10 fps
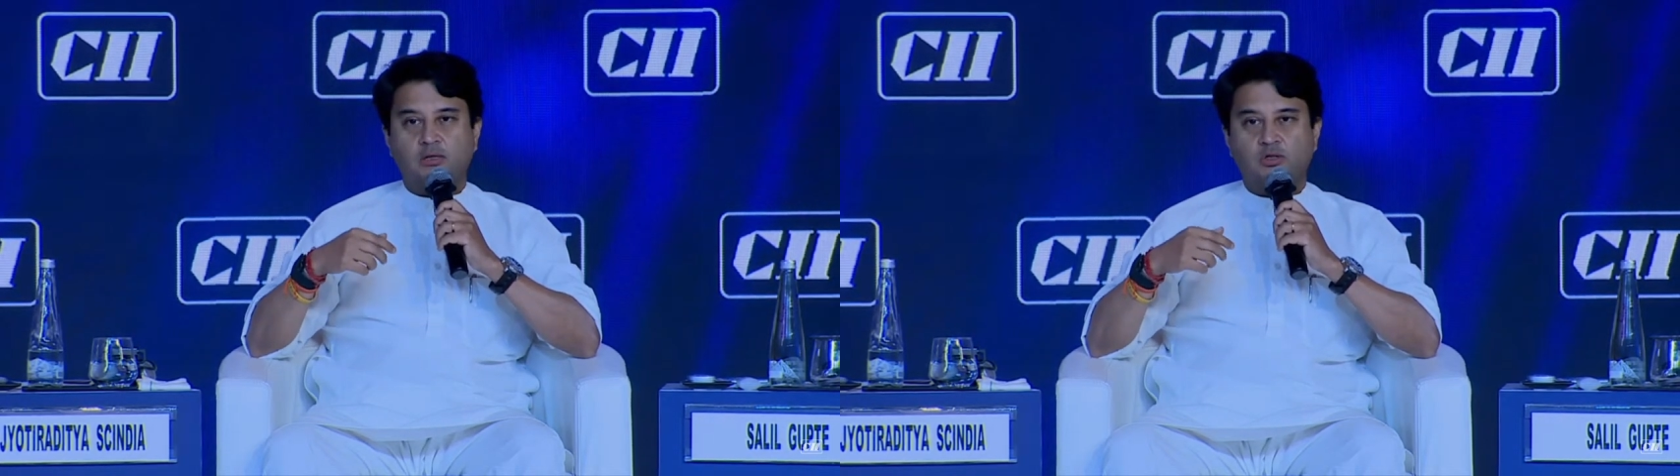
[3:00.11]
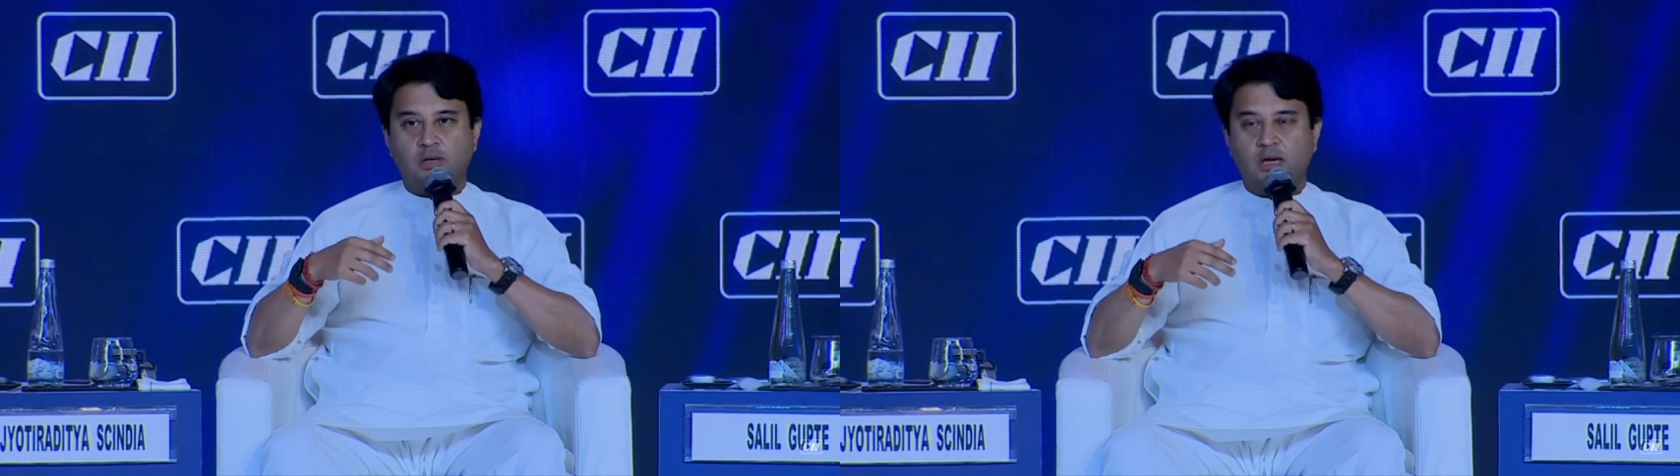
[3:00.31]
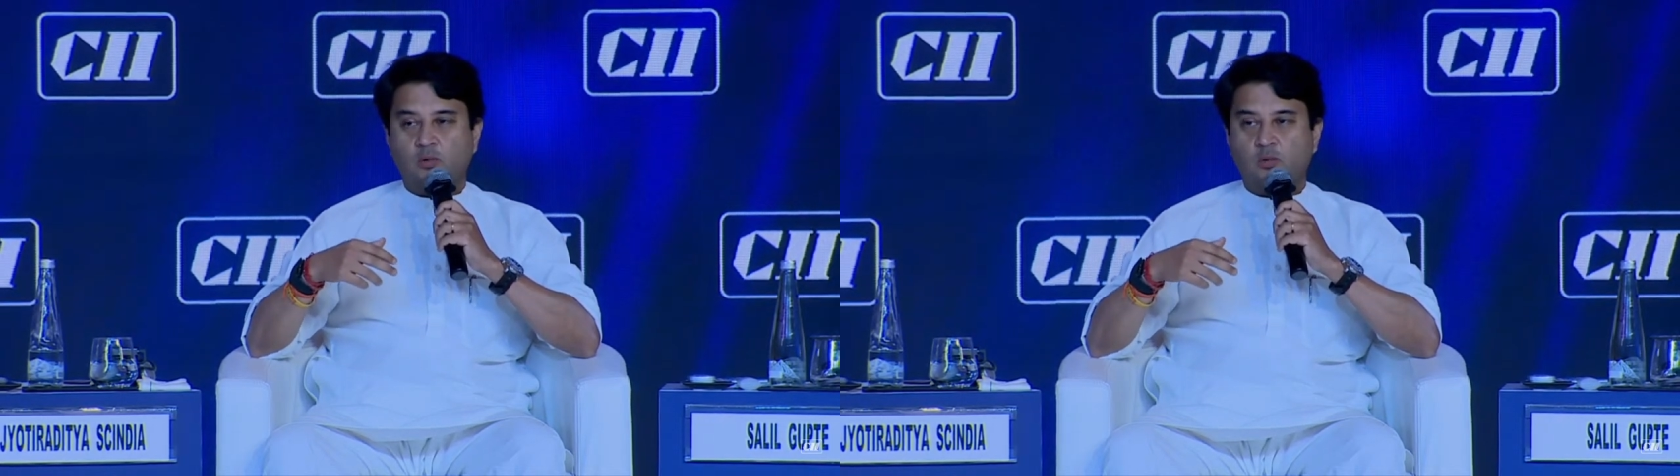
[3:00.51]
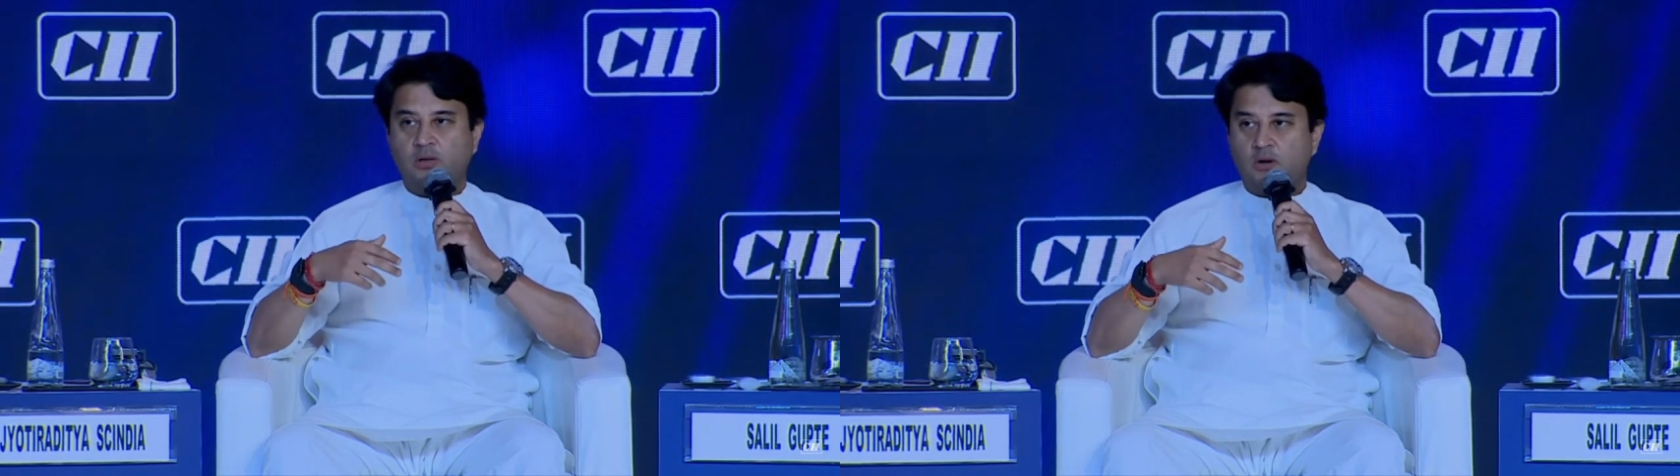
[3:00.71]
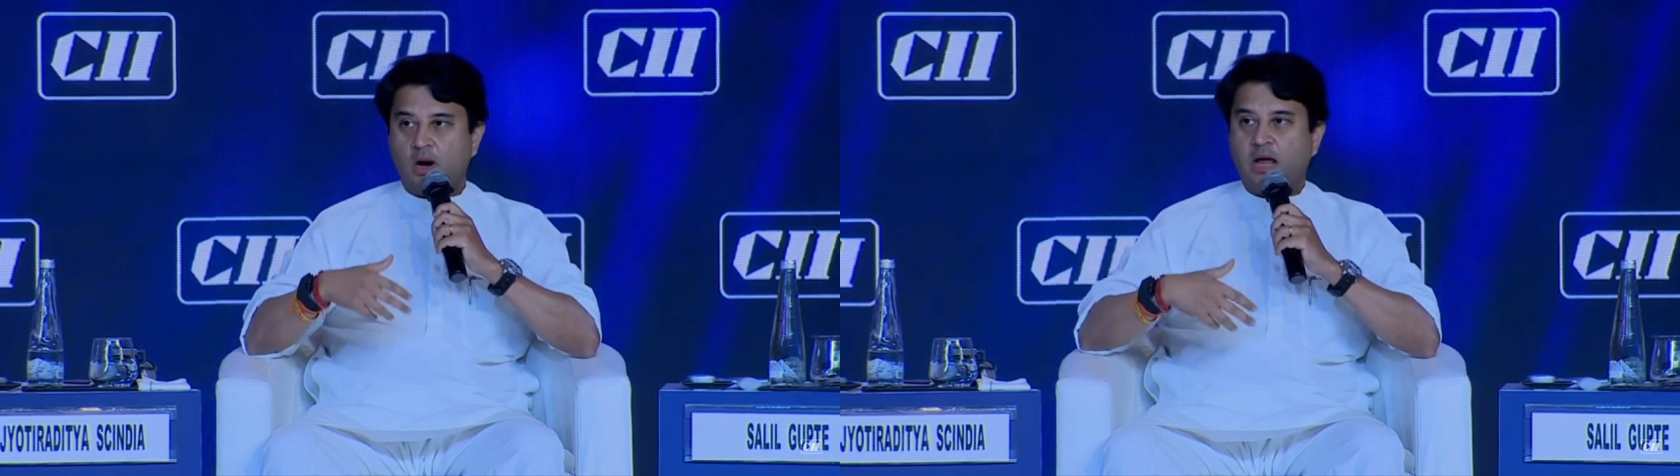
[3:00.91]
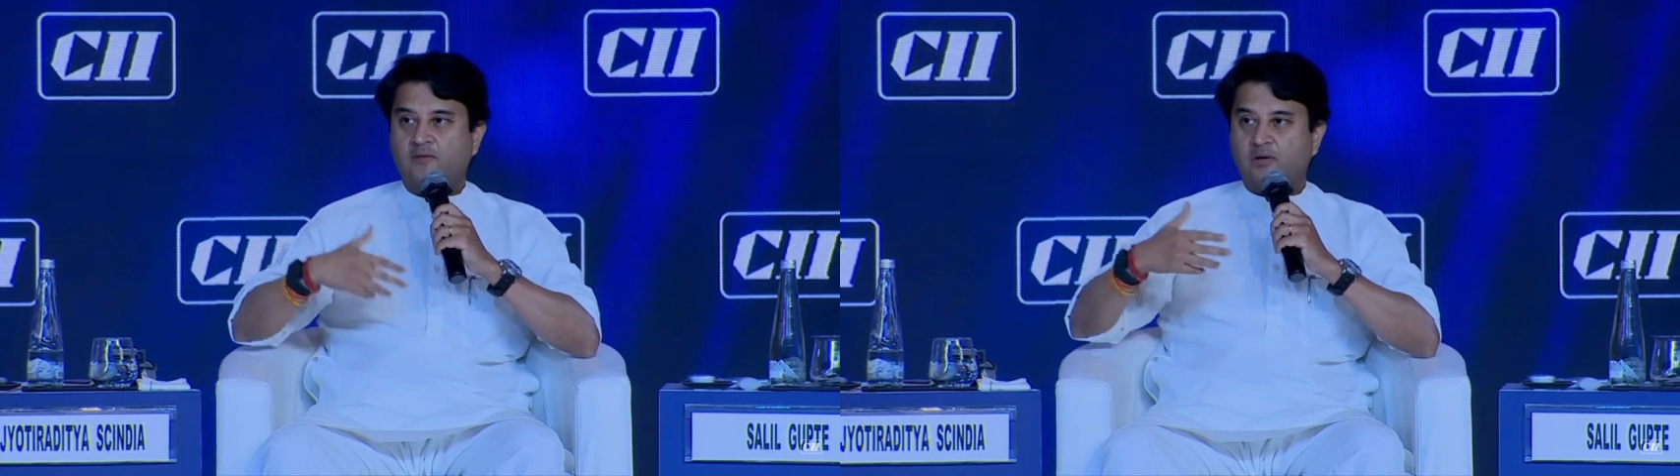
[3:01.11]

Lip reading: Today, we do not have